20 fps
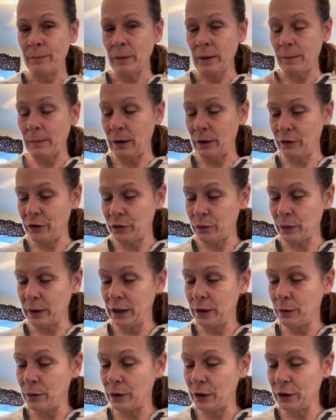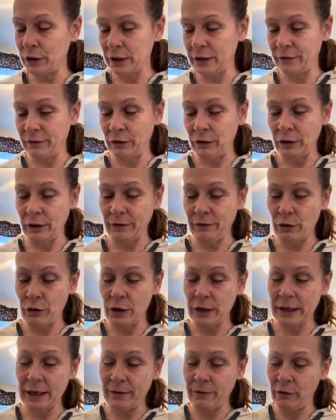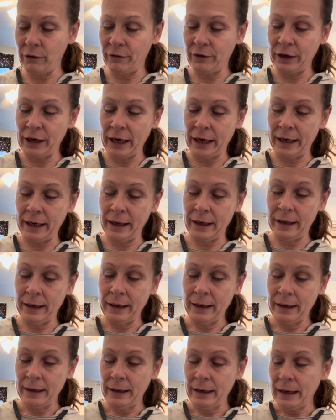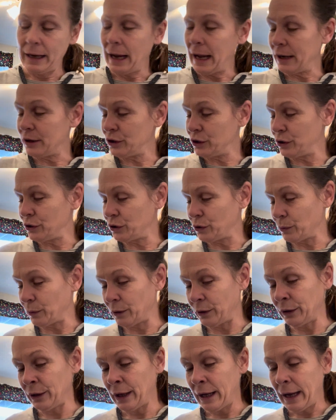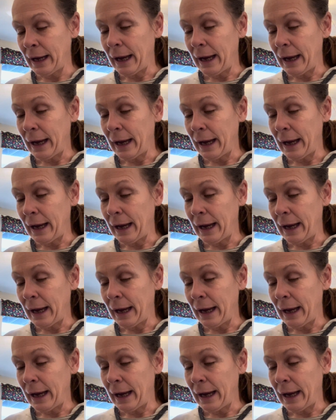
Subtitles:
about 3/4 full. Of course, I've overdone it as usual.